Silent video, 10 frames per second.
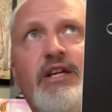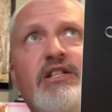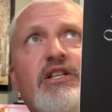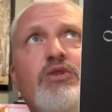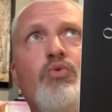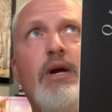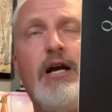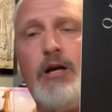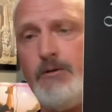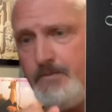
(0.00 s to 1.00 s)
This is
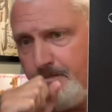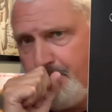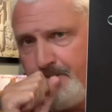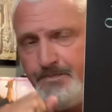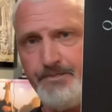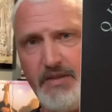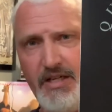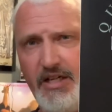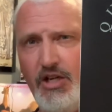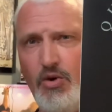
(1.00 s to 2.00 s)
where you
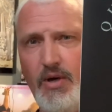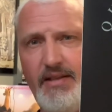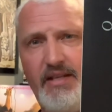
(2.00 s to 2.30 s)
know what,